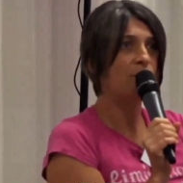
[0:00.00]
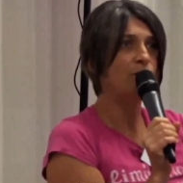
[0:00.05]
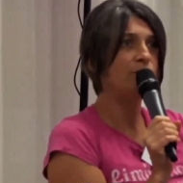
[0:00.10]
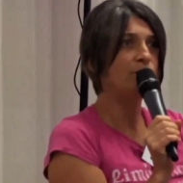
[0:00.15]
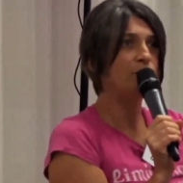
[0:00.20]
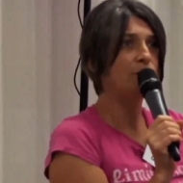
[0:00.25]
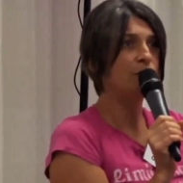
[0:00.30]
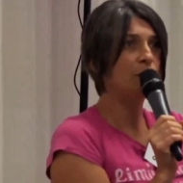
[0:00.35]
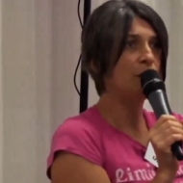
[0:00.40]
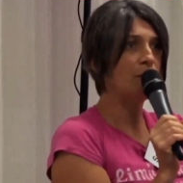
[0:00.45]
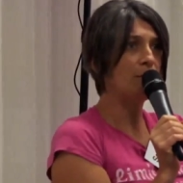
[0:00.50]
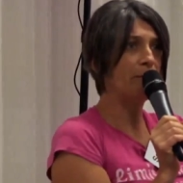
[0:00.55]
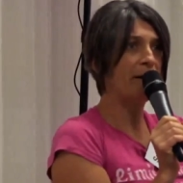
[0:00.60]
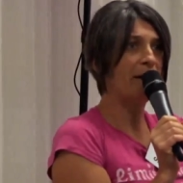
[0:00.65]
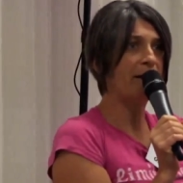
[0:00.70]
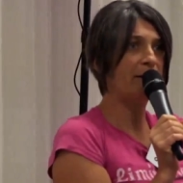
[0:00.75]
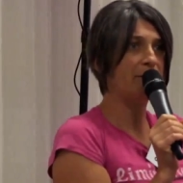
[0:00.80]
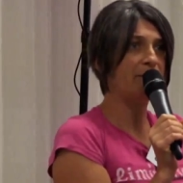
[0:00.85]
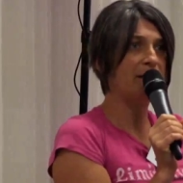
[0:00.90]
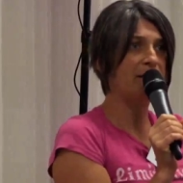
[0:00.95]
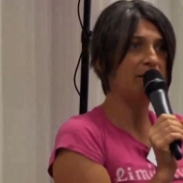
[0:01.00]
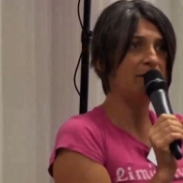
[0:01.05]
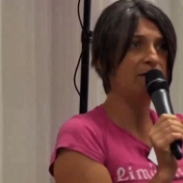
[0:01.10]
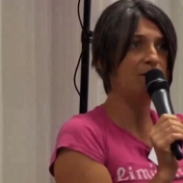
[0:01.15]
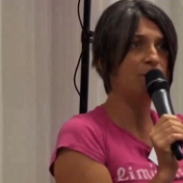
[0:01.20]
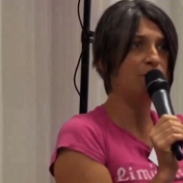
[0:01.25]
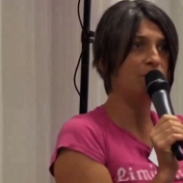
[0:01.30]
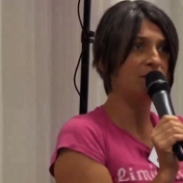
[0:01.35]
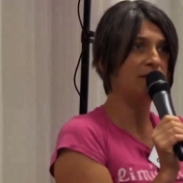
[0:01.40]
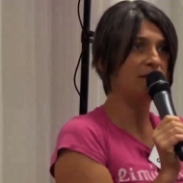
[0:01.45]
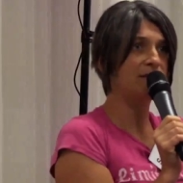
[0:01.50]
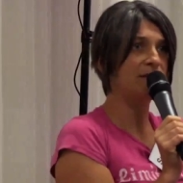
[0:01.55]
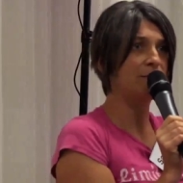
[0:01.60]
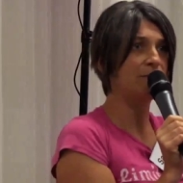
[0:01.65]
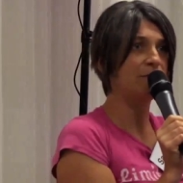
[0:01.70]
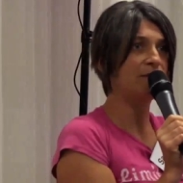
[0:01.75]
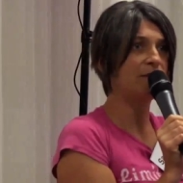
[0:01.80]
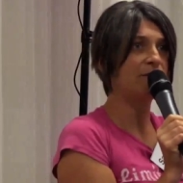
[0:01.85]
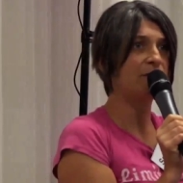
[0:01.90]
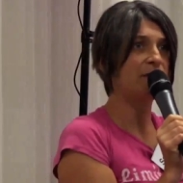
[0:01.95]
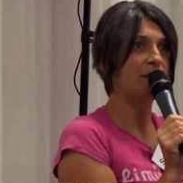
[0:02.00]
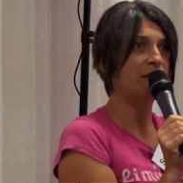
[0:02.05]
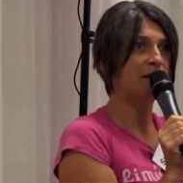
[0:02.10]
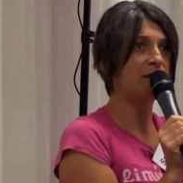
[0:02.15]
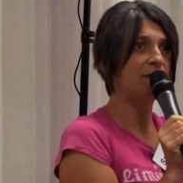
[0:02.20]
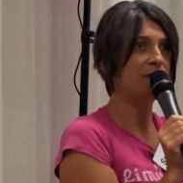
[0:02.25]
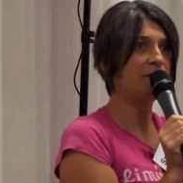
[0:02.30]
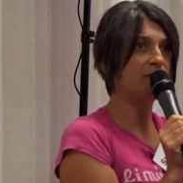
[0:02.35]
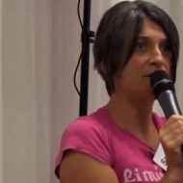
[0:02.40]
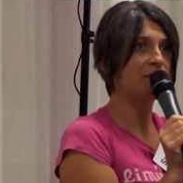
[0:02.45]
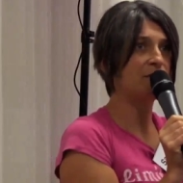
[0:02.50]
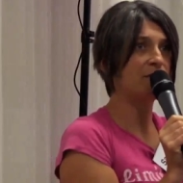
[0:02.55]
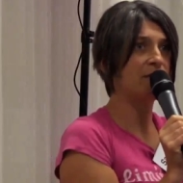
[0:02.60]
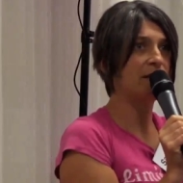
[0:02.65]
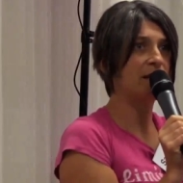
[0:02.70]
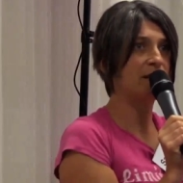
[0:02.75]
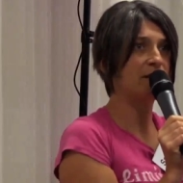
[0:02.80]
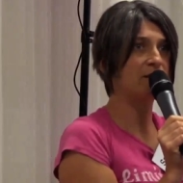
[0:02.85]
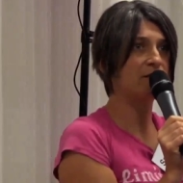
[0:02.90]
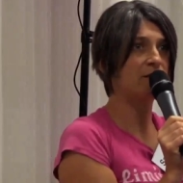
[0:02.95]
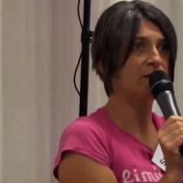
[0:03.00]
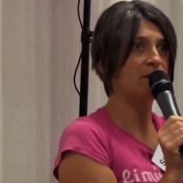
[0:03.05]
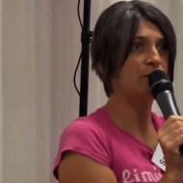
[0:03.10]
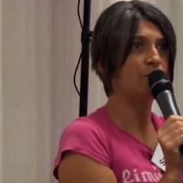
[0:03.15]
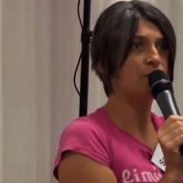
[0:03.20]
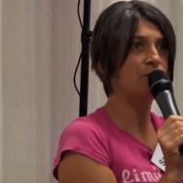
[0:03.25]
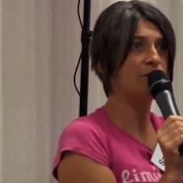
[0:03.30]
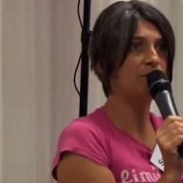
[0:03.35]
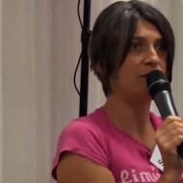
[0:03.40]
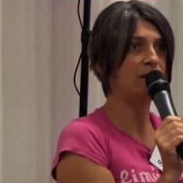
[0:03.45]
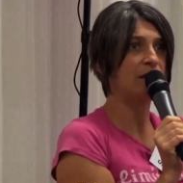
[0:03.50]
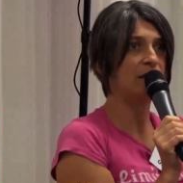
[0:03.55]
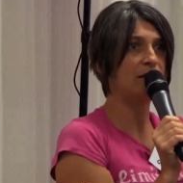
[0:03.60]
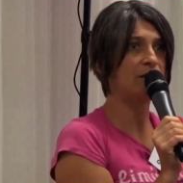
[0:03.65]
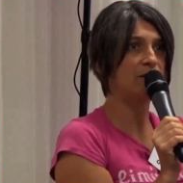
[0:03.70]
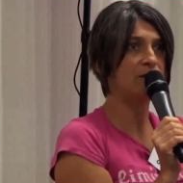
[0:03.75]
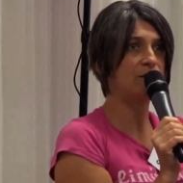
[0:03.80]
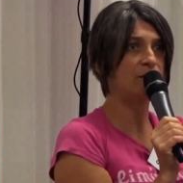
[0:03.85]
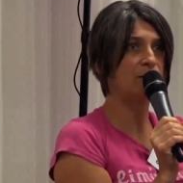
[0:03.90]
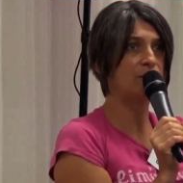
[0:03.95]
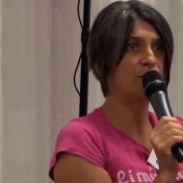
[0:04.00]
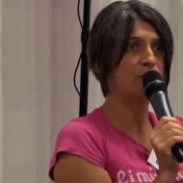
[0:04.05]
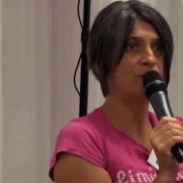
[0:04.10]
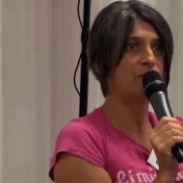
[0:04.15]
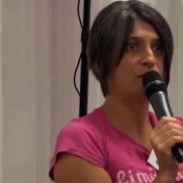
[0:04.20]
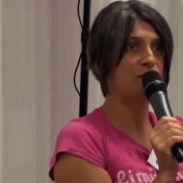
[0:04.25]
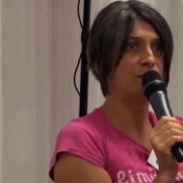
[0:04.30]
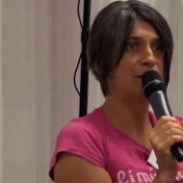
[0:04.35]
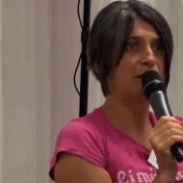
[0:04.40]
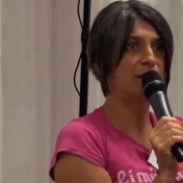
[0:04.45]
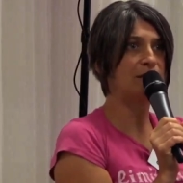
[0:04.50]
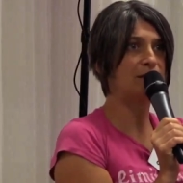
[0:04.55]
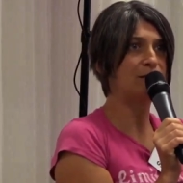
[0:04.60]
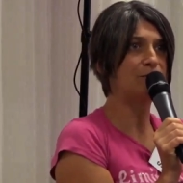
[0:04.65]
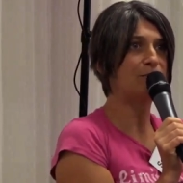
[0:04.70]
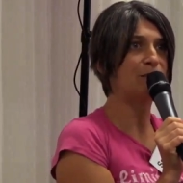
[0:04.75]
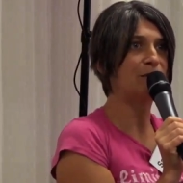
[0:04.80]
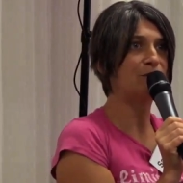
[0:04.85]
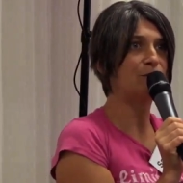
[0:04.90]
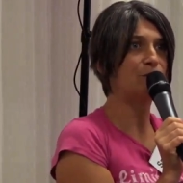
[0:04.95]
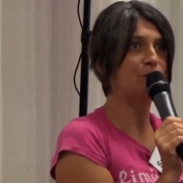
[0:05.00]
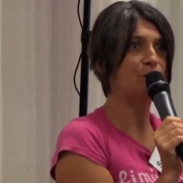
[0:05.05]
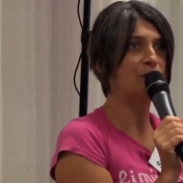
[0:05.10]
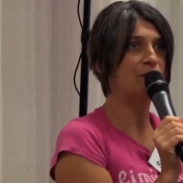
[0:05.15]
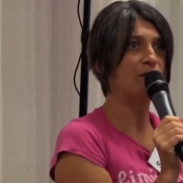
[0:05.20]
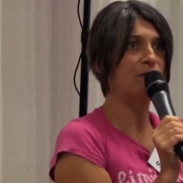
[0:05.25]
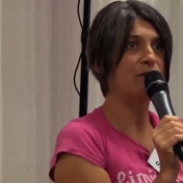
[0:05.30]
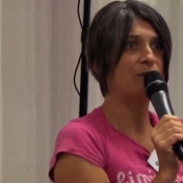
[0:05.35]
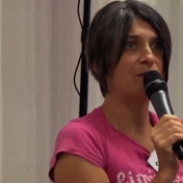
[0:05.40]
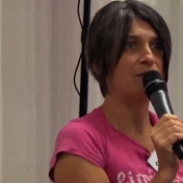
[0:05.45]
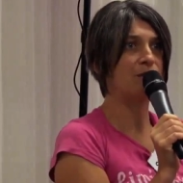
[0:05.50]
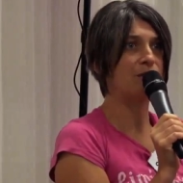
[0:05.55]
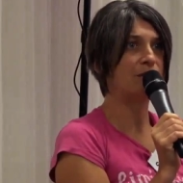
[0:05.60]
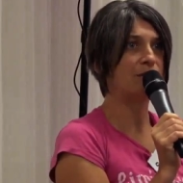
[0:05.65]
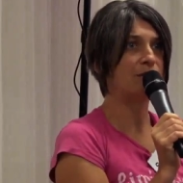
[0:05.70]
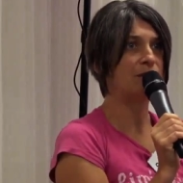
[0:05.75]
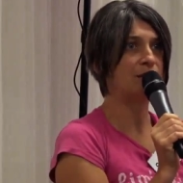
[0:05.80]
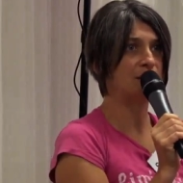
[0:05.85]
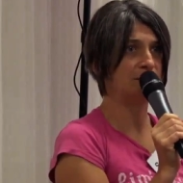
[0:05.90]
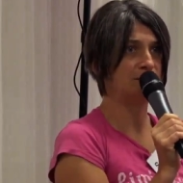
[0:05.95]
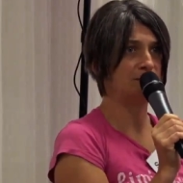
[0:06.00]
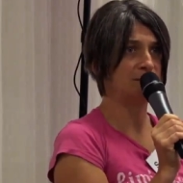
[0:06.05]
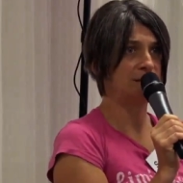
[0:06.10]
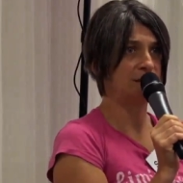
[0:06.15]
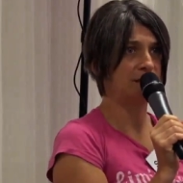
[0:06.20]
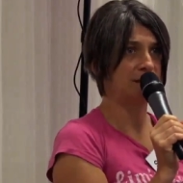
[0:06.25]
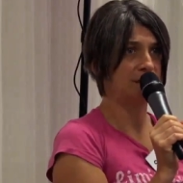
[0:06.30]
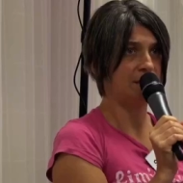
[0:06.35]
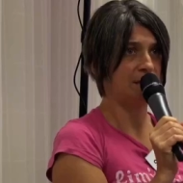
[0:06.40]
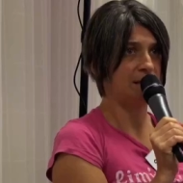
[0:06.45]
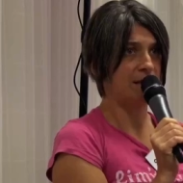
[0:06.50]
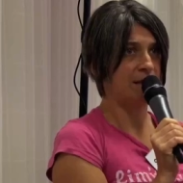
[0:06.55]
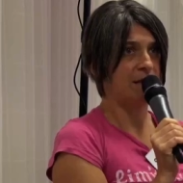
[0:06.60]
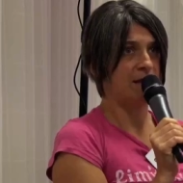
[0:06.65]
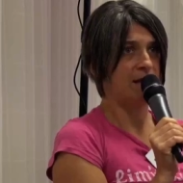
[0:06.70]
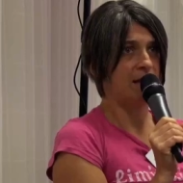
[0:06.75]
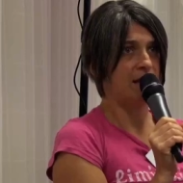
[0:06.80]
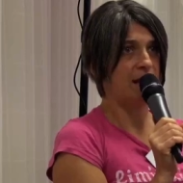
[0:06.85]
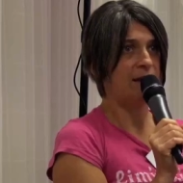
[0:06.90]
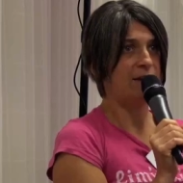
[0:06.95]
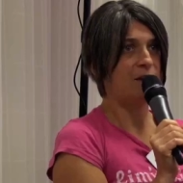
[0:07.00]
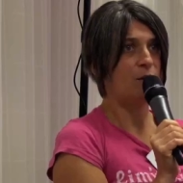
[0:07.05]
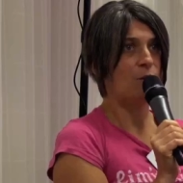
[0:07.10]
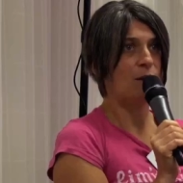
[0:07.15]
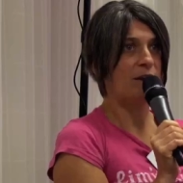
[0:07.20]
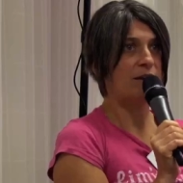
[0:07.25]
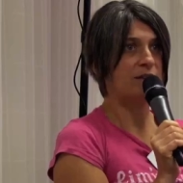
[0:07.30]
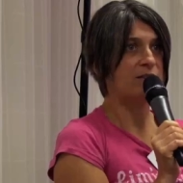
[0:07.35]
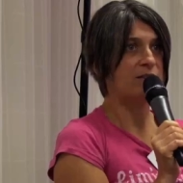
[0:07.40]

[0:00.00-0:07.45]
also compartmented with some spheres so that the unified souls don't intermingle with the unaware